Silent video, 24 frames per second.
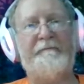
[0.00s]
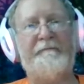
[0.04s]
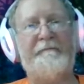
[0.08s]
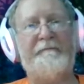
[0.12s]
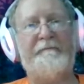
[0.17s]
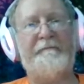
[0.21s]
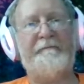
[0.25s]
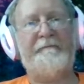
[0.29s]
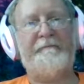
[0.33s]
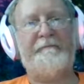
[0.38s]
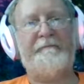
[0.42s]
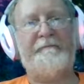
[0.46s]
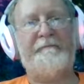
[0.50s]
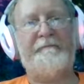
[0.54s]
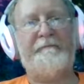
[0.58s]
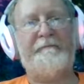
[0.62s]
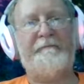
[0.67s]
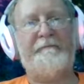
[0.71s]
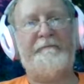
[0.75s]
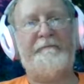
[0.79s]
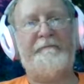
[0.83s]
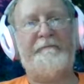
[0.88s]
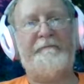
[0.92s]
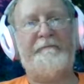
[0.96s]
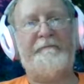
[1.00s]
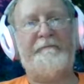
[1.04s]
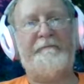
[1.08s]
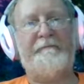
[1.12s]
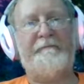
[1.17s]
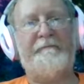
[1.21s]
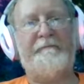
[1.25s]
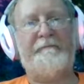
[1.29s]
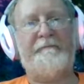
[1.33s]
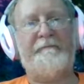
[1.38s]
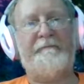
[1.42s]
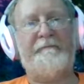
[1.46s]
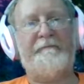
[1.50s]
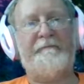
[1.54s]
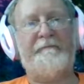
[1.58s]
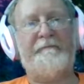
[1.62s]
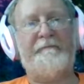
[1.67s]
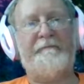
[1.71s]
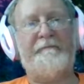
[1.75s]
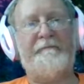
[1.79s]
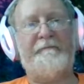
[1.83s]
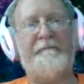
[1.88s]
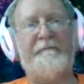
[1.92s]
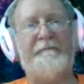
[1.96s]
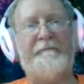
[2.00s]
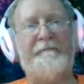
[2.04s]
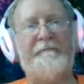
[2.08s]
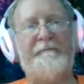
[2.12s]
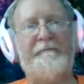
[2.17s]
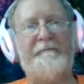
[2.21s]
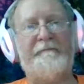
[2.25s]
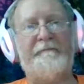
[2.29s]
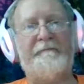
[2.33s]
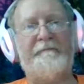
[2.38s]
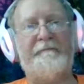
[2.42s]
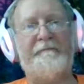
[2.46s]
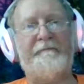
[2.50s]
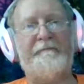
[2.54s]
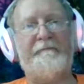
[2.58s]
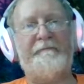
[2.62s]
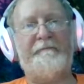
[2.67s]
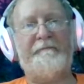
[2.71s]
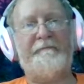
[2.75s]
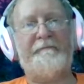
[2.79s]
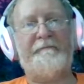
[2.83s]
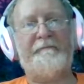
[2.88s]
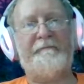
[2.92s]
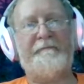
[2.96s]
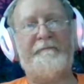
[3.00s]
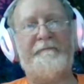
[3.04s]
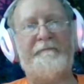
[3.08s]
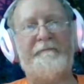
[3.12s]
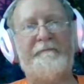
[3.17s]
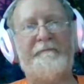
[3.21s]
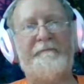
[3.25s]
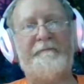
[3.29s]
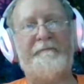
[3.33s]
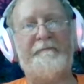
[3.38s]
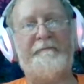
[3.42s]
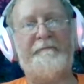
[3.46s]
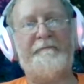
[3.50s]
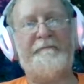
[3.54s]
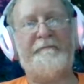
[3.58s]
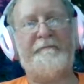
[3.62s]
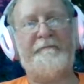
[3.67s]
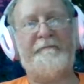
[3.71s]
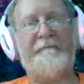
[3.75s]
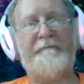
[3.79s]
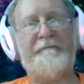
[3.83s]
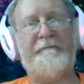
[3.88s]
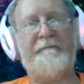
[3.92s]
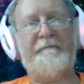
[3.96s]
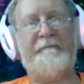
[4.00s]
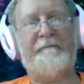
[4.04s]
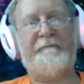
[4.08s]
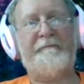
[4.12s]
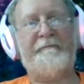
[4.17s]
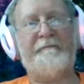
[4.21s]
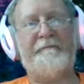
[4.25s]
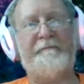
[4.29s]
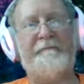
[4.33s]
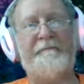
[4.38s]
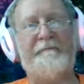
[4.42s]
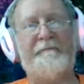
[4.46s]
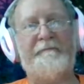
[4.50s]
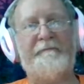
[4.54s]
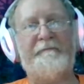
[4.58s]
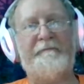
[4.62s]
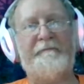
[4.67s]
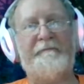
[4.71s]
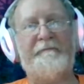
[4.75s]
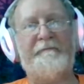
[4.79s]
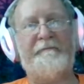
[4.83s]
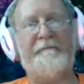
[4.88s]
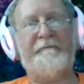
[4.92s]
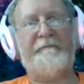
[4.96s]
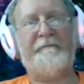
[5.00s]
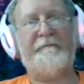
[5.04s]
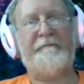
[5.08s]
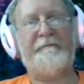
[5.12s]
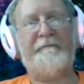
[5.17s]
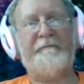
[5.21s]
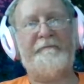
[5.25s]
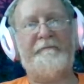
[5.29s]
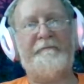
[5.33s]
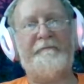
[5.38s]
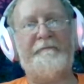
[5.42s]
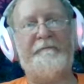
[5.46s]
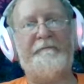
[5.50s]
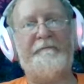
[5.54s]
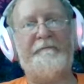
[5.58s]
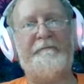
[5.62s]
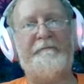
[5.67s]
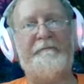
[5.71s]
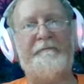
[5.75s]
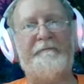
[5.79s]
[no speech]